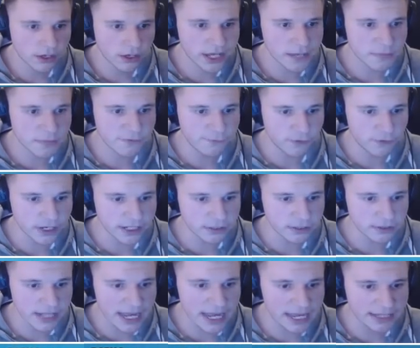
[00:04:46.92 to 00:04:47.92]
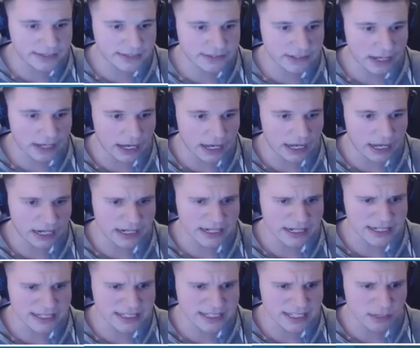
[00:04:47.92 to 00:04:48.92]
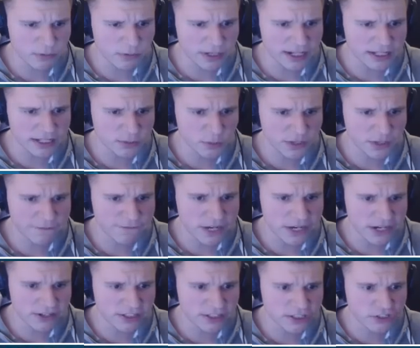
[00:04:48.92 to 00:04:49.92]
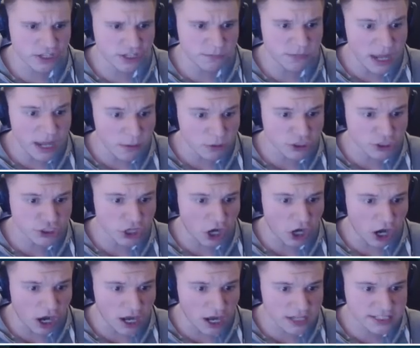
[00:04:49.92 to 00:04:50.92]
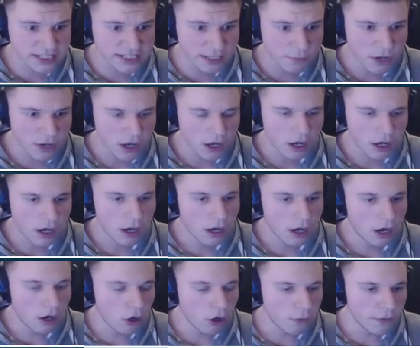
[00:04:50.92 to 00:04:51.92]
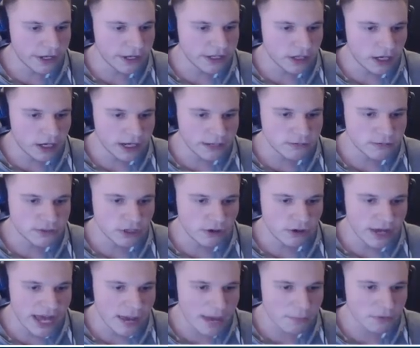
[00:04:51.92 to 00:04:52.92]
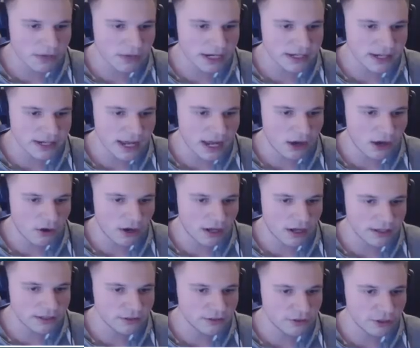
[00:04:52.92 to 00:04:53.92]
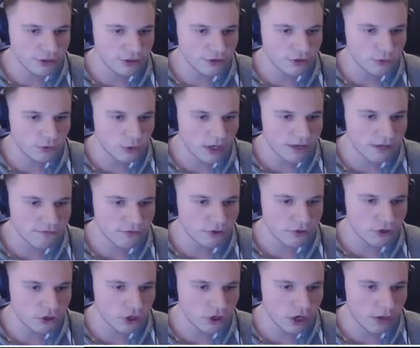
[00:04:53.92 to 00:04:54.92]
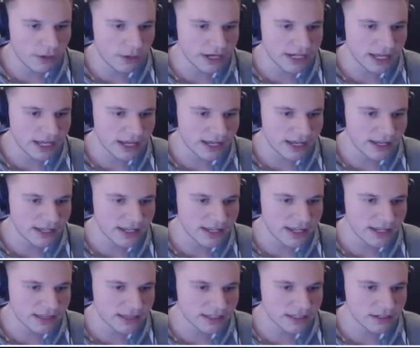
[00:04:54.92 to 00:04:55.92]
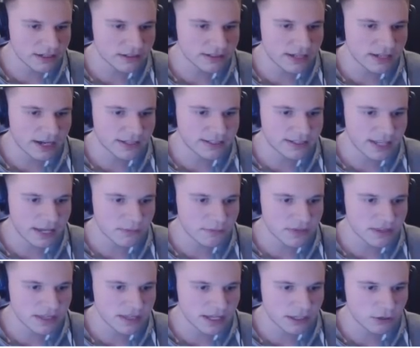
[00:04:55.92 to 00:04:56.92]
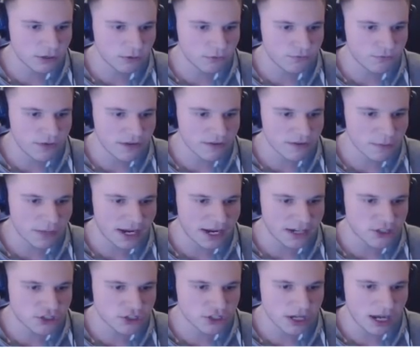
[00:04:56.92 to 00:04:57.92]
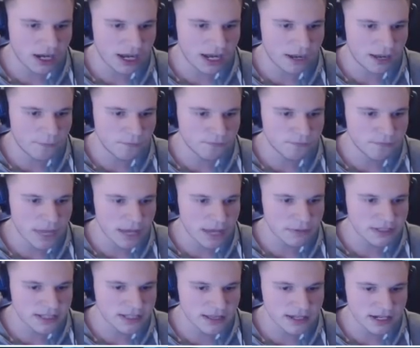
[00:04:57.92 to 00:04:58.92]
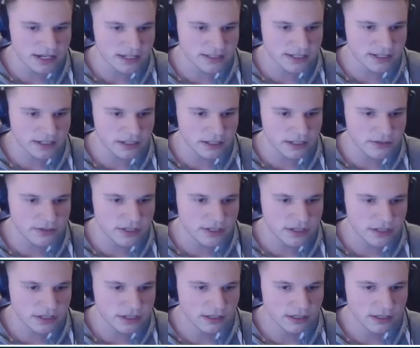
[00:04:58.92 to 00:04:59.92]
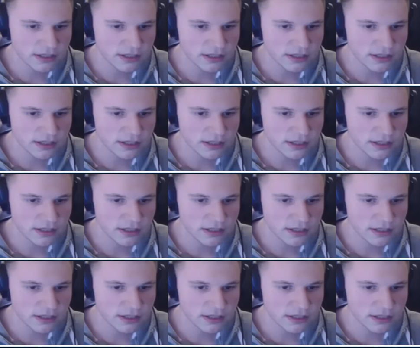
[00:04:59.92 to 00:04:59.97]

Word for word: Okay, before I do that, uh, let us see what else we can find on this ship. That was awesome! Oh my god, I'm so happy right now. You, you, you have no idea. Anything here? Duct tape. Thank you very much. Um, maybe something else I can use?